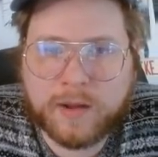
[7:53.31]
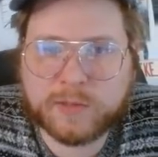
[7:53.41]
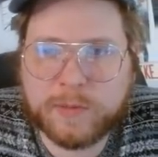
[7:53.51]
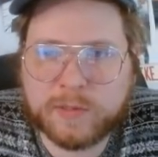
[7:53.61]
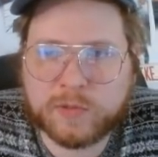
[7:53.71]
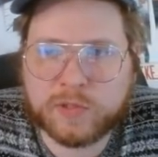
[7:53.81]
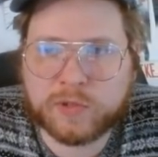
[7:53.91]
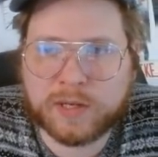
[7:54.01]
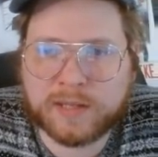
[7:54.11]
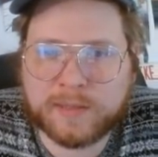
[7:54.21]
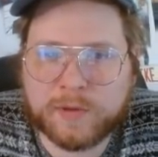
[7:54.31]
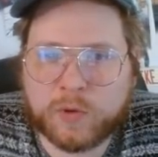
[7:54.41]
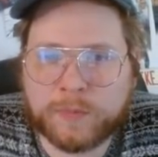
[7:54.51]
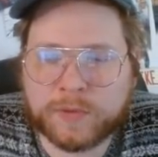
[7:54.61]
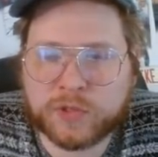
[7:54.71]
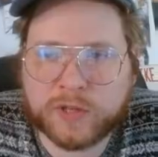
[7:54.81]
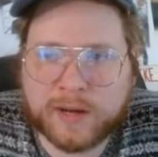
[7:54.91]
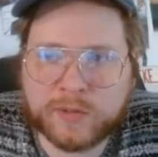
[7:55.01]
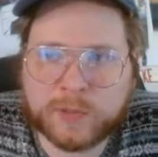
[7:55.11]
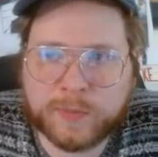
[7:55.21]
I was maybe supposed to try to let them equip the
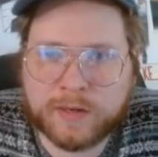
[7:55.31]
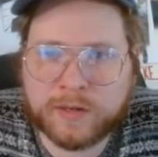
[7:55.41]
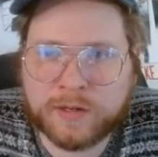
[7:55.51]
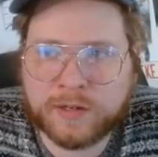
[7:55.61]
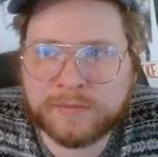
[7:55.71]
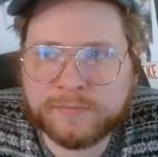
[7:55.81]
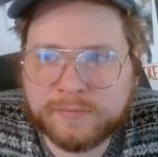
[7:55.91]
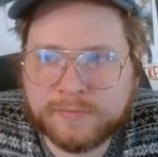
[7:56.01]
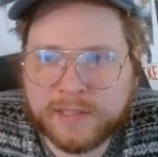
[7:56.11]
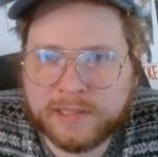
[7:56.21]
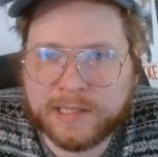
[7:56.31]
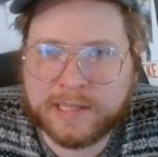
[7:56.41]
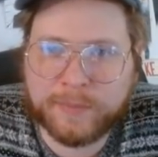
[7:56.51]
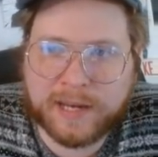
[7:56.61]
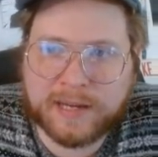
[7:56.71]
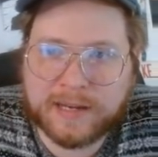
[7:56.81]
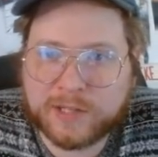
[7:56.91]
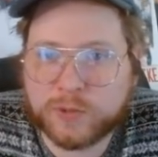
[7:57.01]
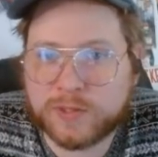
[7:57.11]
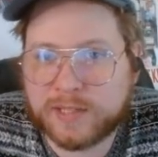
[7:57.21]
Shadowspear. Letting them gain an
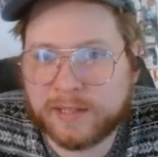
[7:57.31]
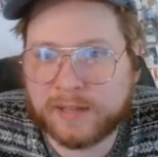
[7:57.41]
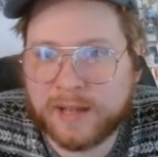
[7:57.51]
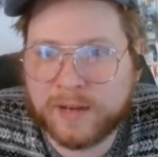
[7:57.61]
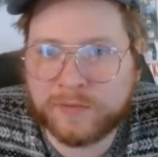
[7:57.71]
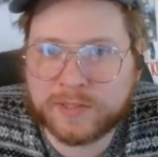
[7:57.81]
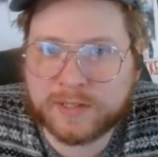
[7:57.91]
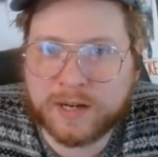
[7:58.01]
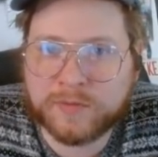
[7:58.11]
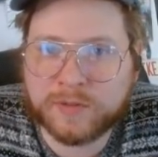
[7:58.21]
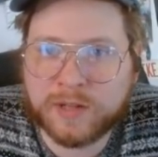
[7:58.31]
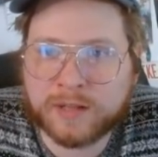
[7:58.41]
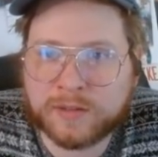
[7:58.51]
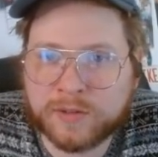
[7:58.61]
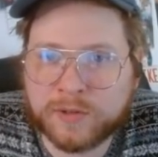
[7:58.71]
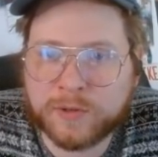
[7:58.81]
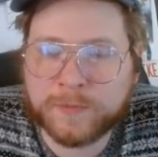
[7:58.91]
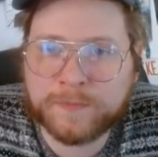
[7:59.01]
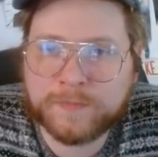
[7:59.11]
extra 10 life is kind of a lot, though.